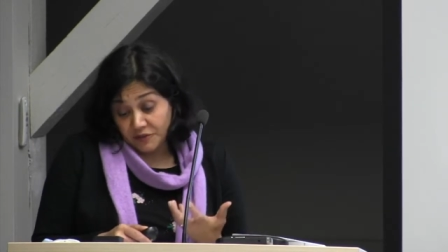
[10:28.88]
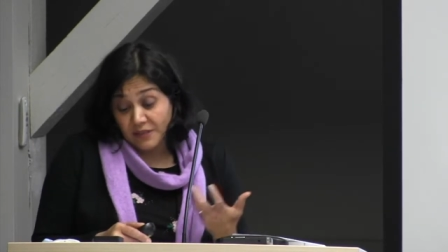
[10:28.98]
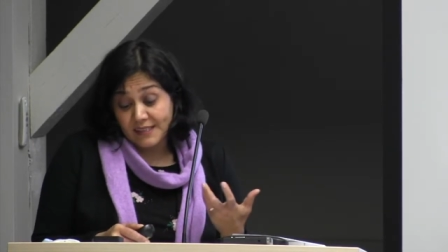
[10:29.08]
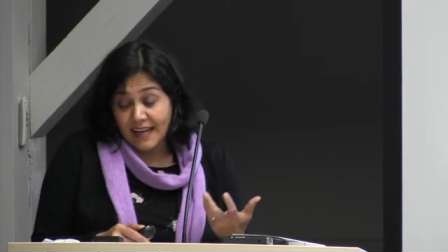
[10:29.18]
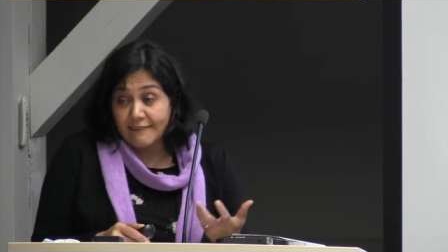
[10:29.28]

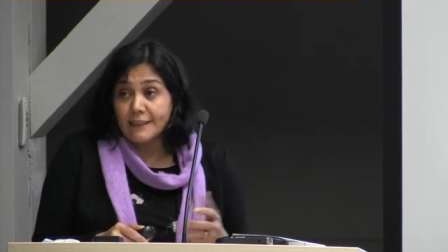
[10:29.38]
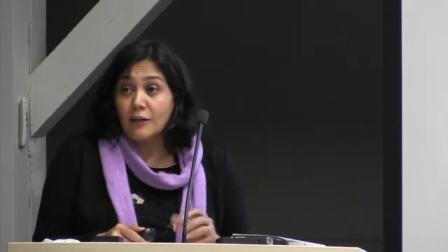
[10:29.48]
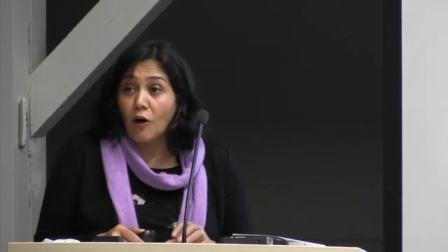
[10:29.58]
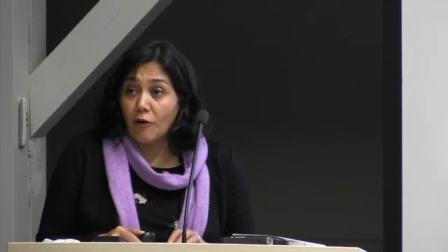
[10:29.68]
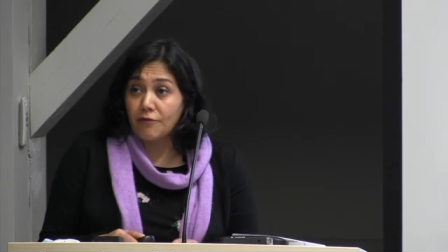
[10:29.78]
understanding
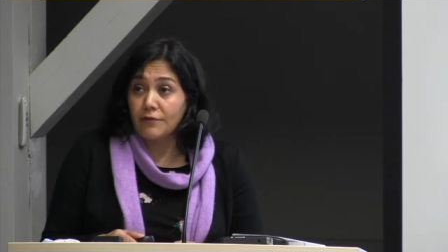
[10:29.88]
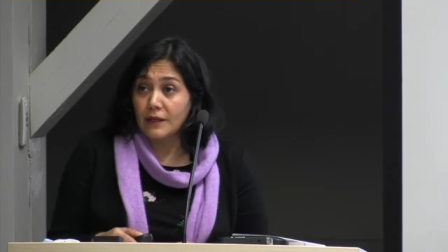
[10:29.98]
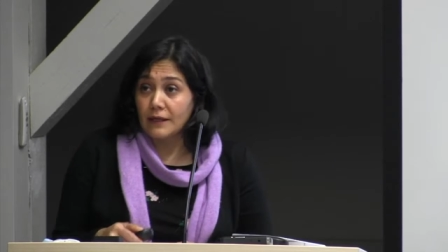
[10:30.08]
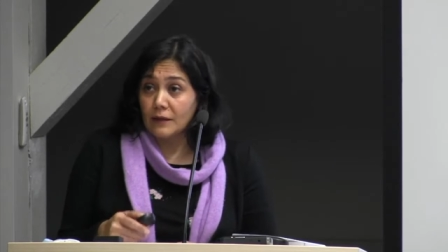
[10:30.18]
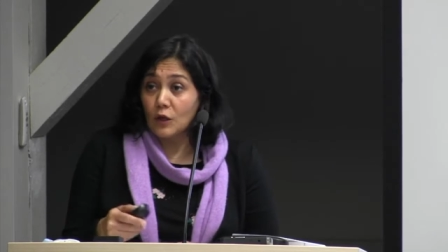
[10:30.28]
of
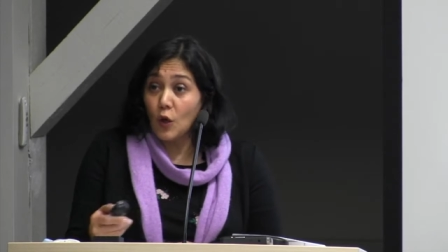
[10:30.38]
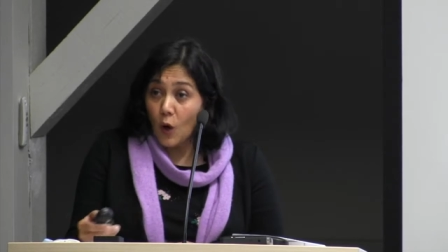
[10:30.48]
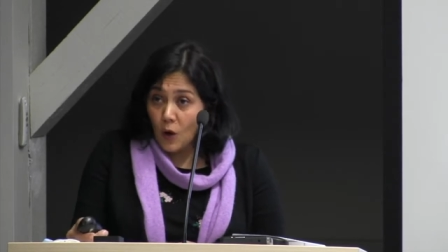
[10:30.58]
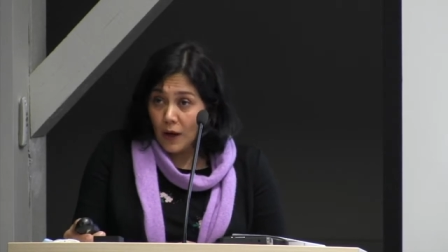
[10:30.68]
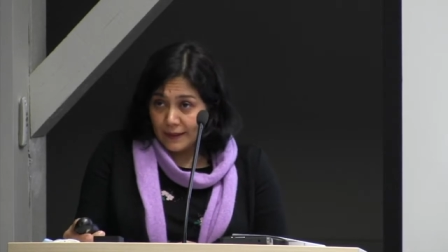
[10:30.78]

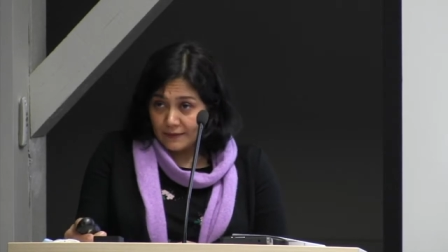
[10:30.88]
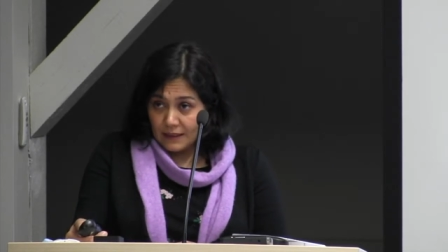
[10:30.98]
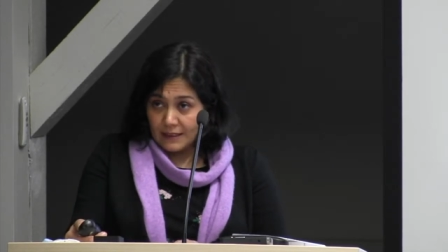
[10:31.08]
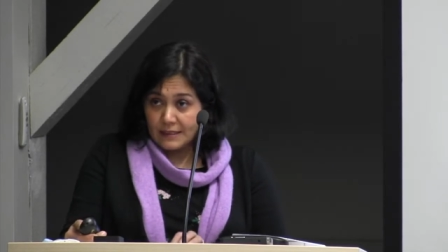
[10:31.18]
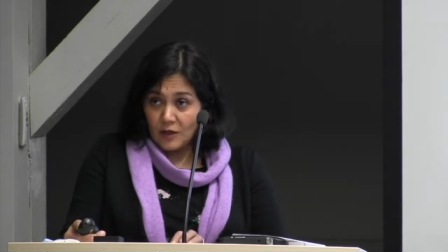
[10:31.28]
law
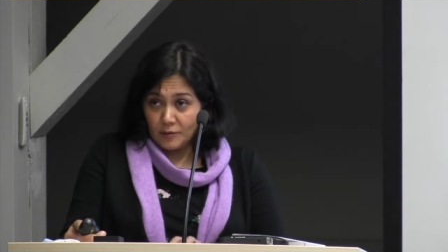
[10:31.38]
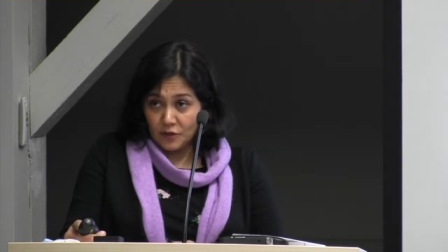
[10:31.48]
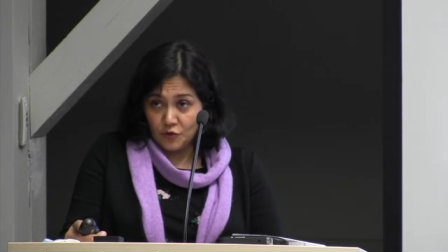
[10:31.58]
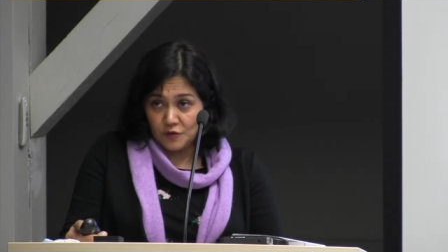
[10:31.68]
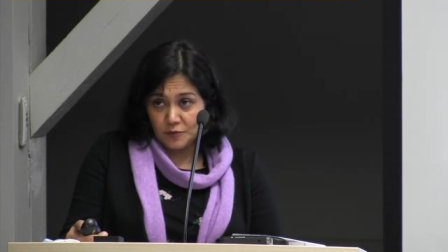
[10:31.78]
and
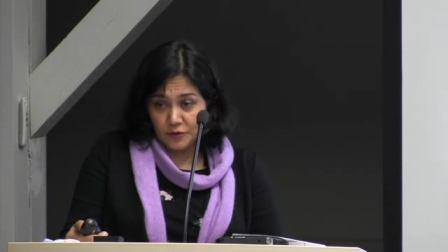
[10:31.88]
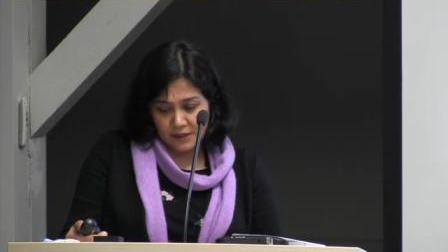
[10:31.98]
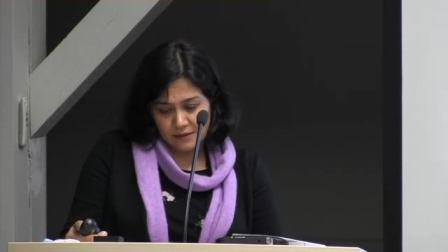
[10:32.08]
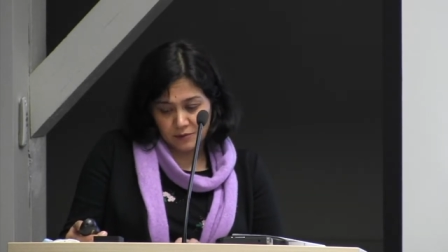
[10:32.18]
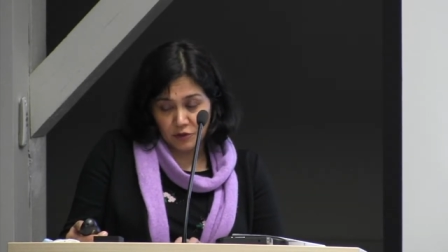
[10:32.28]
Islamic
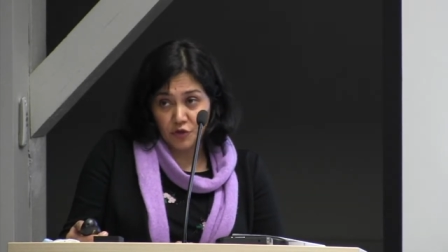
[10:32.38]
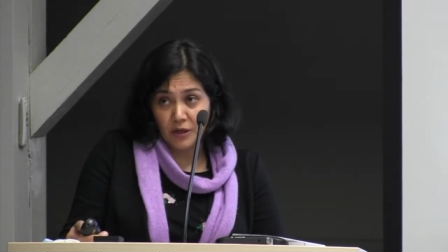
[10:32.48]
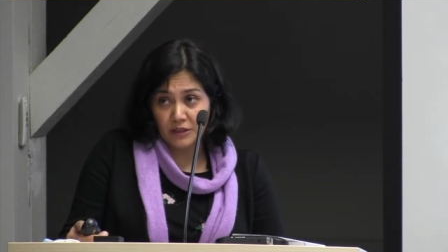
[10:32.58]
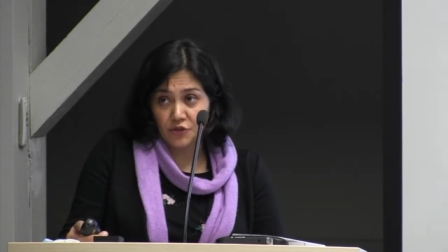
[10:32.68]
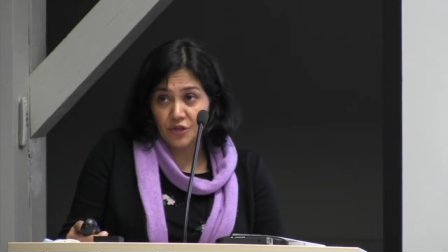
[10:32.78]
jurisprudence,
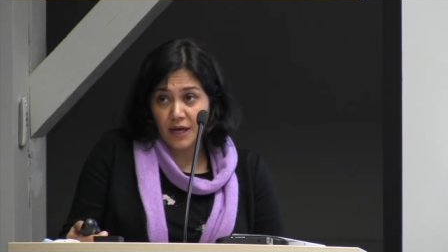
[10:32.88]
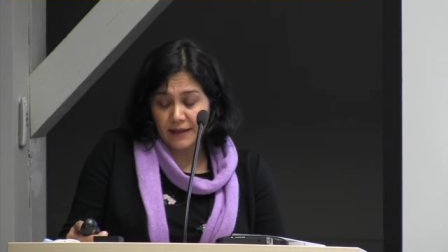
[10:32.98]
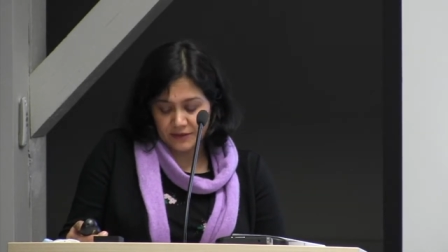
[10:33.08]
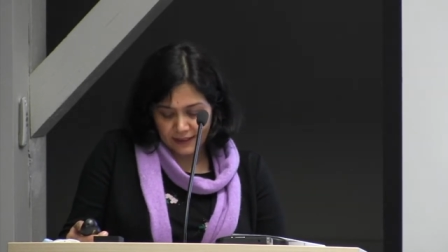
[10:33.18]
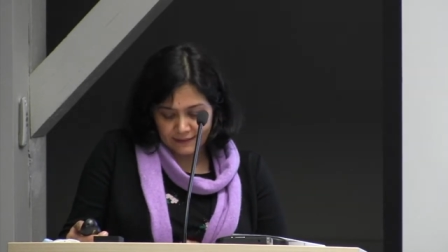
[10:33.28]
especially
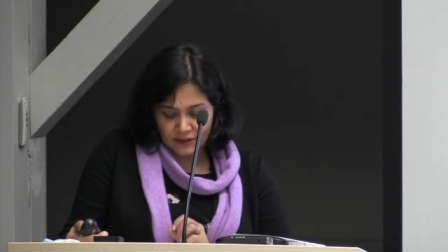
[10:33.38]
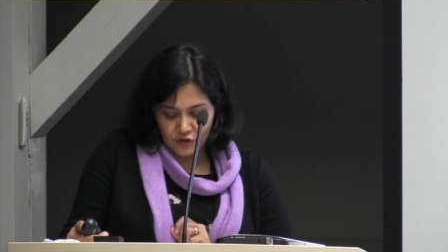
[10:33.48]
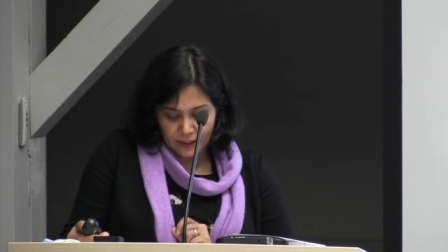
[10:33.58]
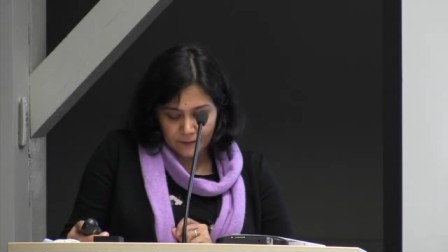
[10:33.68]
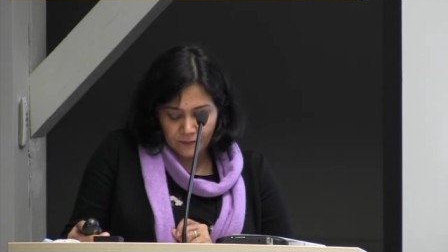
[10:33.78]
Shia
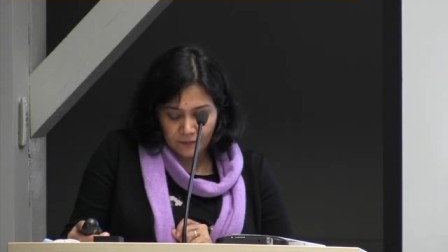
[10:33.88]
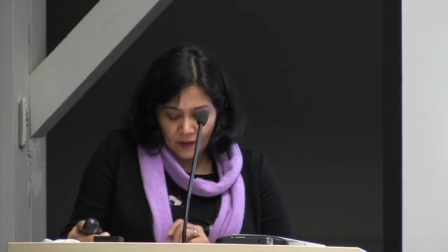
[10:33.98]
tradition.